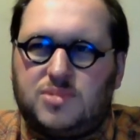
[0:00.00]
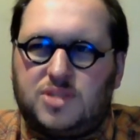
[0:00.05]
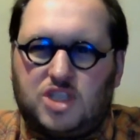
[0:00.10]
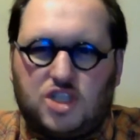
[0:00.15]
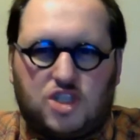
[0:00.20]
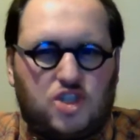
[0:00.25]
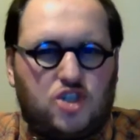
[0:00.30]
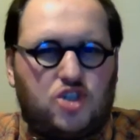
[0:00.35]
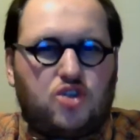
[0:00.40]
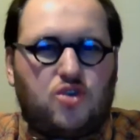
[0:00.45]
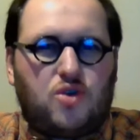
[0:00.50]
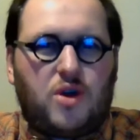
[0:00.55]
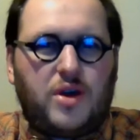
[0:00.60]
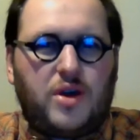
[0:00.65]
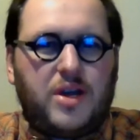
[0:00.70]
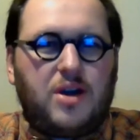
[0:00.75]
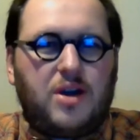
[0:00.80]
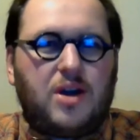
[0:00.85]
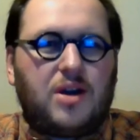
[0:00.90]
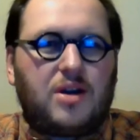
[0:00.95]

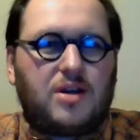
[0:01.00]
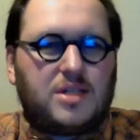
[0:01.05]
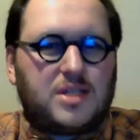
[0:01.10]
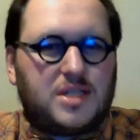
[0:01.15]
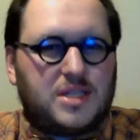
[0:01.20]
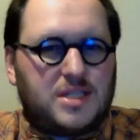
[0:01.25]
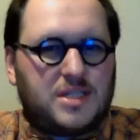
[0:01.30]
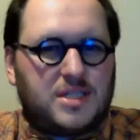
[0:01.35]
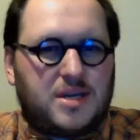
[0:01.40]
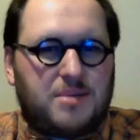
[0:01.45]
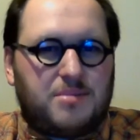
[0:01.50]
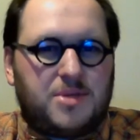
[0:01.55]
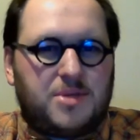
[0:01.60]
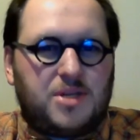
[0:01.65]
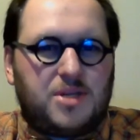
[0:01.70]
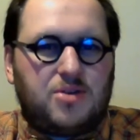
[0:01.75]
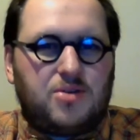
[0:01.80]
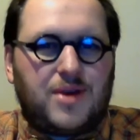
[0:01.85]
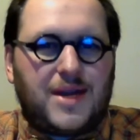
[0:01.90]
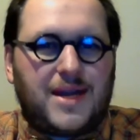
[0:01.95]
destroyer to some
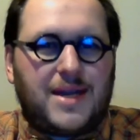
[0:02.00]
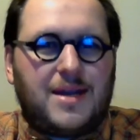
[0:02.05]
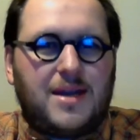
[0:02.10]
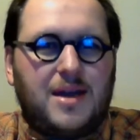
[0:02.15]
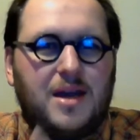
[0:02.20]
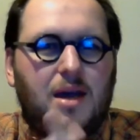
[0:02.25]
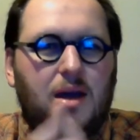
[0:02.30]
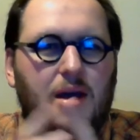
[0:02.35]
degree.